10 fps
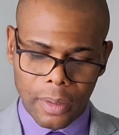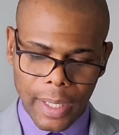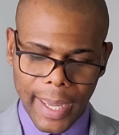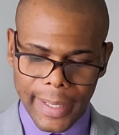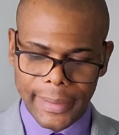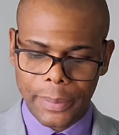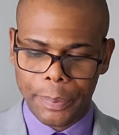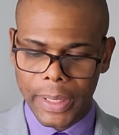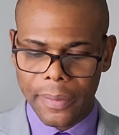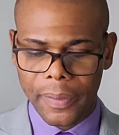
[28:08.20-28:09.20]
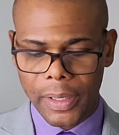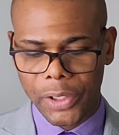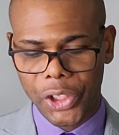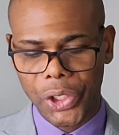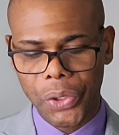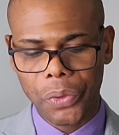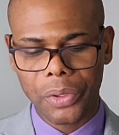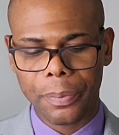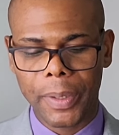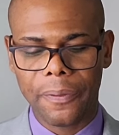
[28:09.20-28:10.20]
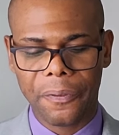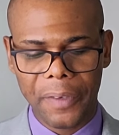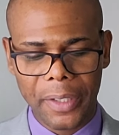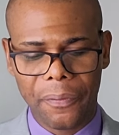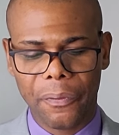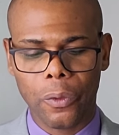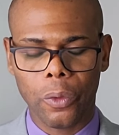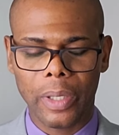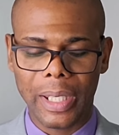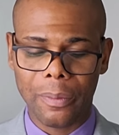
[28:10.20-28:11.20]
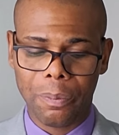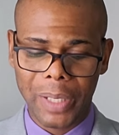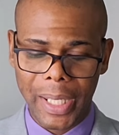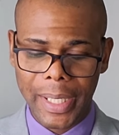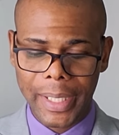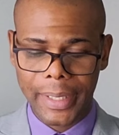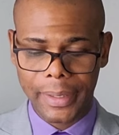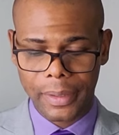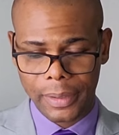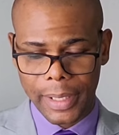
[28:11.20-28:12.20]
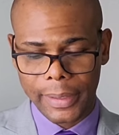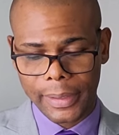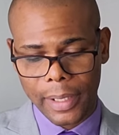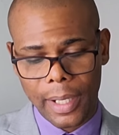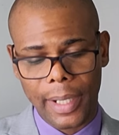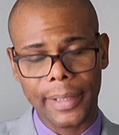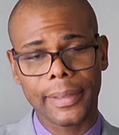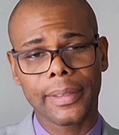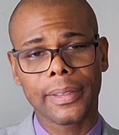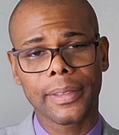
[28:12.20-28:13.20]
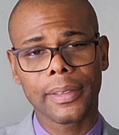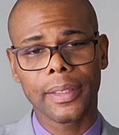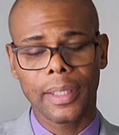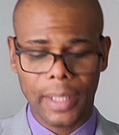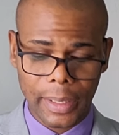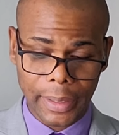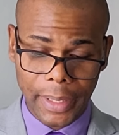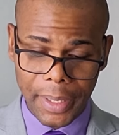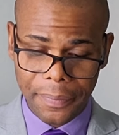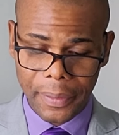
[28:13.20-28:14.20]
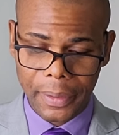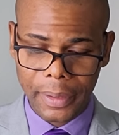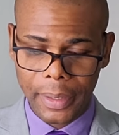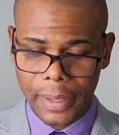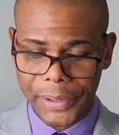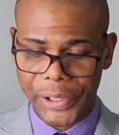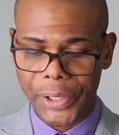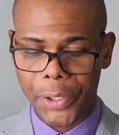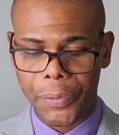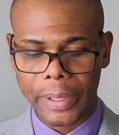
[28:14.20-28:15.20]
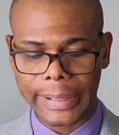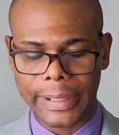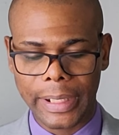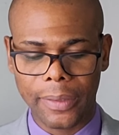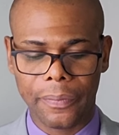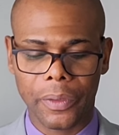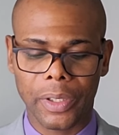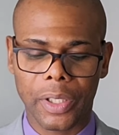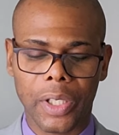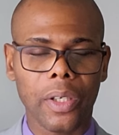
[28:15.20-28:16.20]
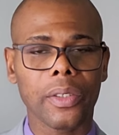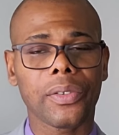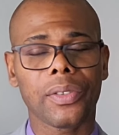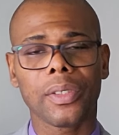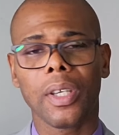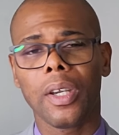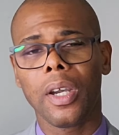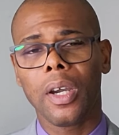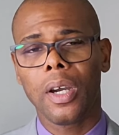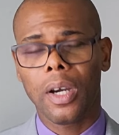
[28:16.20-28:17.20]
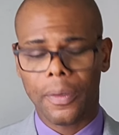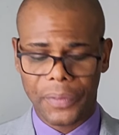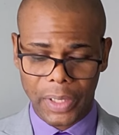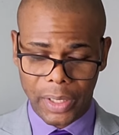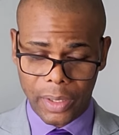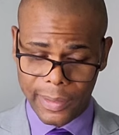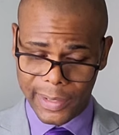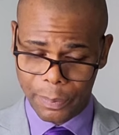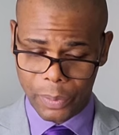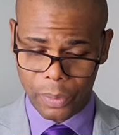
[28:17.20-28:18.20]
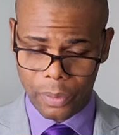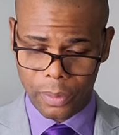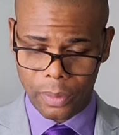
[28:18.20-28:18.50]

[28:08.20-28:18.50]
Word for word: Hence, believers should be faithful in paying their tithes and given generously for the cause of the gospel.